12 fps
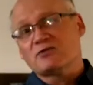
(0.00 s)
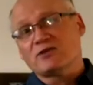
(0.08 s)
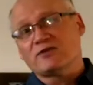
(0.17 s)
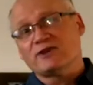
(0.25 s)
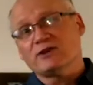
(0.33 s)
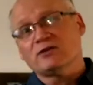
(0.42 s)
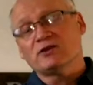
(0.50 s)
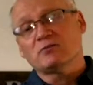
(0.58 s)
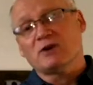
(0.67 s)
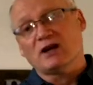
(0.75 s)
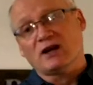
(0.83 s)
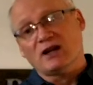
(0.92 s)
is revealed
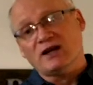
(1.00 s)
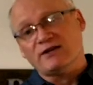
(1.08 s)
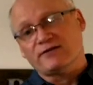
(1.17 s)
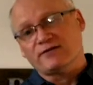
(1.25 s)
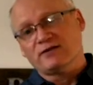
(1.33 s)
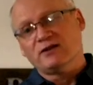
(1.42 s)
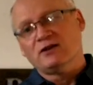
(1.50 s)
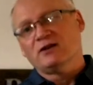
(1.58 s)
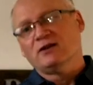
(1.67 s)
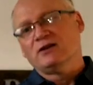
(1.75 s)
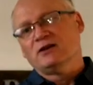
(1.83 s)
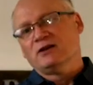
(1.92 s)
in my life.
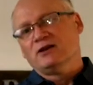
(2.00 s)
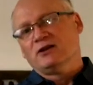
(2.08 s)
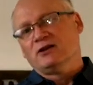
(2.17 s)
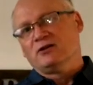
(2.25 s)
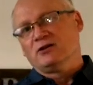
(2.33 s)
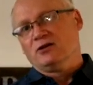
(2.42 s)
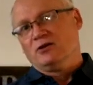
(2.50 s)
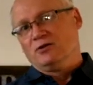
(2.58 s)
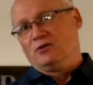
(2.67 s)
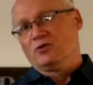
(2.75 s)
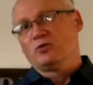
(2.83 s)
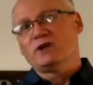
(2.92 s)

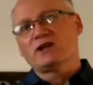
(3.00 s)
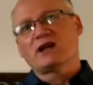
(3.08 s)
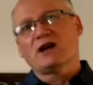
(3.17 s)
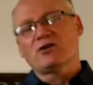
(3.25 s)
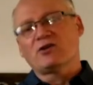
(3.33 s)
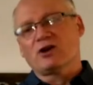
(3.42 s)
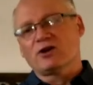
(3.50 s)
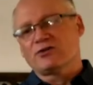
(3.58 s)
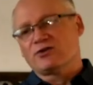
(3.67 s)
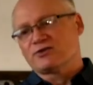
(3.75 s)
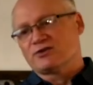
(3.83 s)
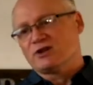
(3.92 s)
When we encounter
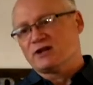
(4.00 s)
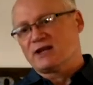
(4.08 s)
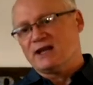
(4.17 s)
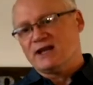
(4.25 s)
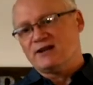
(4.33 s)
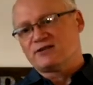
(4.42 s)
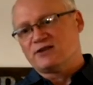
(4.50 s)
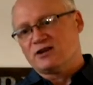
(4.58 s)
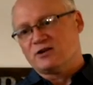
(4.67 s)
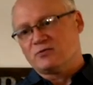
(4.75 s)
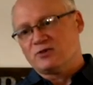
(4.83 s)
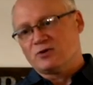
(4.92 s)
others and engage
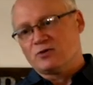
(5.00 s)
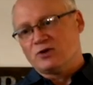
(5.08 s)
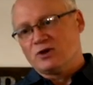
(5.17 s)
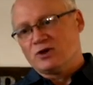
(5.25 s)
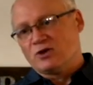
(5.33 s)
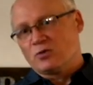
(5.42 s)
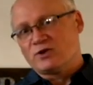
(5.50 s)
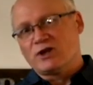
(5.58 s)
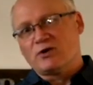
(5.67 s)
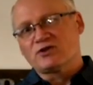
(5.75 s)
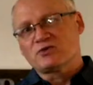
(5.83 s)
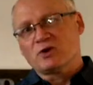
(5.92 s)
them, when
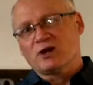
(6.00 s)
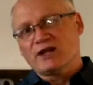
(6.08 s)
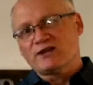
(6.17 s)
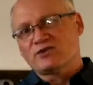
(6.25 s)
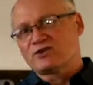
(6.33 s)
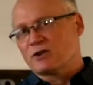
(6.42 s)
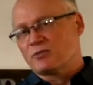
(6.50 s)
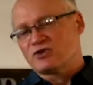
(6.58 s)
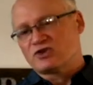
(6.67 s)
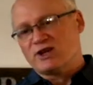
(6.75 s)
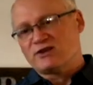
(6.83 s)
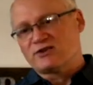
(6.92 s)
there is a relationship,
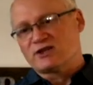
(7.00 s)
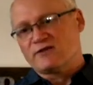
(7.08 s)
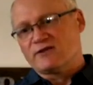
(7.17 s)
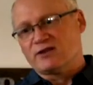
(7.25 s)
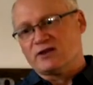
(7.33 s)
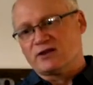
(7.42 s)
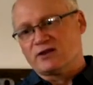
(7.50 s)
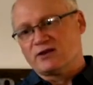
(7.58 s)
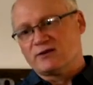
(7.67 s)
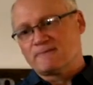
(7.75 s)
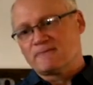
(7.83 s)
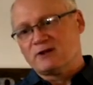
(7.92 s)
it changes everything.
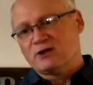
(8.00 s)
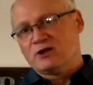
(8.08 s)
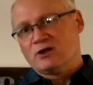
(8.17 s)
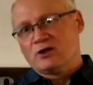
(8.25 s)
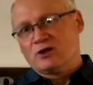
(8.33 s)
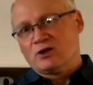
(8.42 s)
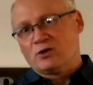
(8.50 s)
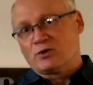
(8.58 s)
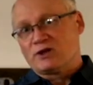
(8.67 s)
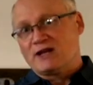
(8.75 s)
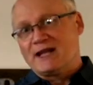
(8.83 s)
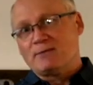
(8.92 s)

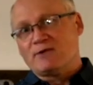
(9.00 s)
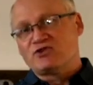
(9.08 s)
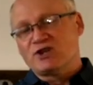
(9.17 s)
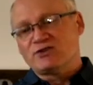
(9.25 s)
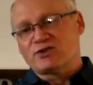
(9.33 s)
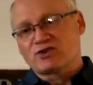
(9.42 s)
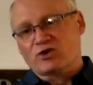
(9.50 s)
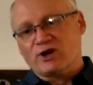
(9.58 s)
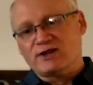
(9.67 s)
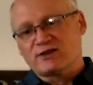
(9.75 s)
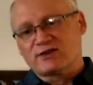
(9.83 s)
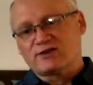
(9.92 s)
When the name of Jesus
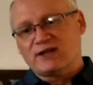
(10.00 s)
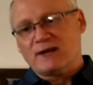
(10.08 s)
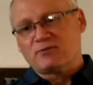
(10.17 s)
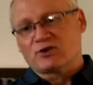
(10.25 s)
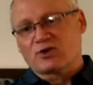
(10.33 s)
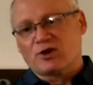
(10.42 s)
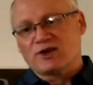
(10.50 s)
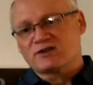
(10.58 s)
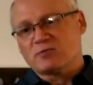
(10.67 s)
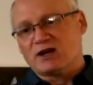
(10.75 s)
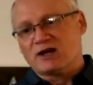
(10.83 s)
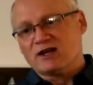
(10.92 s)
Christ is stamped
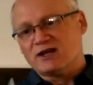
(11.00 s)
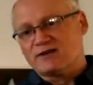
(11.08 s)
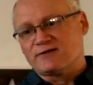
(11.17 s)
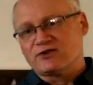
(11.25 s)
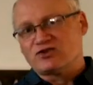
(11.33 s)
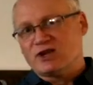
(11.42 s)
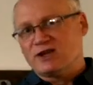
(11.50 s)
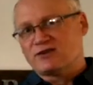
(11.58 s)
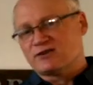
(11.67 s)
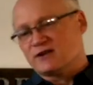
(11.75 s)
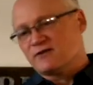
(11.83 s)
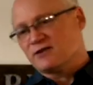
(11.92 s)
across my life, it
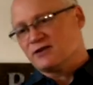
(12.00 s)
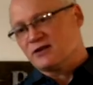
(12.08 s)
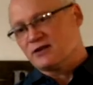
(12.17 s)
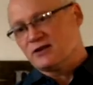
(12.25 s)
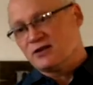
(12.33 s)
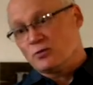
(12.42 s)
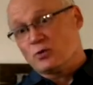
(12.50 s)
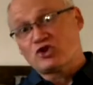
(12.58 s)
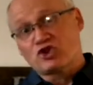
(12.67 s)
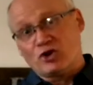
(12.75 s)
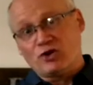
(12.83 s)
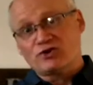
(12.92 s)
changes everything.
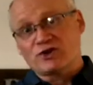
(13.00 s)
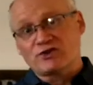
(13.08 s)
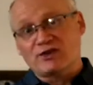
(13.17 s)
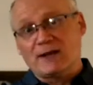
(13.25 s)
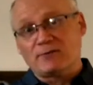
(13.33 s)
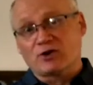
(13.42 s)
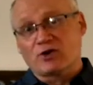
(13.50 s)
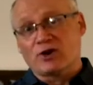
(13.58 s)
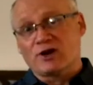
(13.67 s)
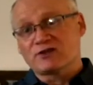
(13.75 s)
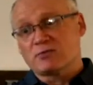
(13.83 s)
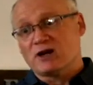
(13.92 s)
When church is stamped
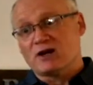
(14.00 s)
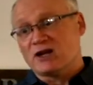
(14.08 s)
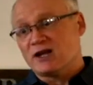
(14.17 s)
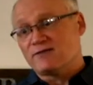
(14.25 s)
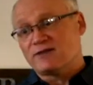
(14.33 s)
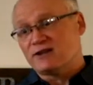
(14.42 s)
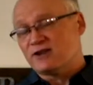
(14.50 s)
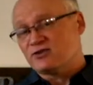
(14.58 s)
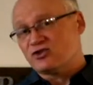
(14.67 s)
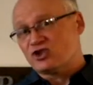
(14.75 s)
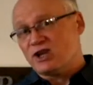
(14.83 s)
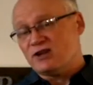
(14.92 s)
across my life, that
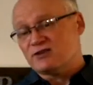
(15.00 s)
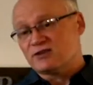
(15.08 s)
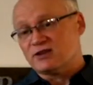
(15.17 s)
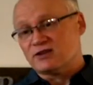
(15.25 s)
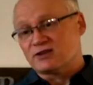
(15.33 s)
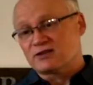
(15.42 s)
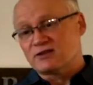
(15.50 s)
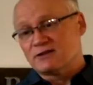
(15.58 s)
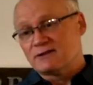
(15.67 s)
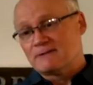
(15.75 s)
doesn't change things.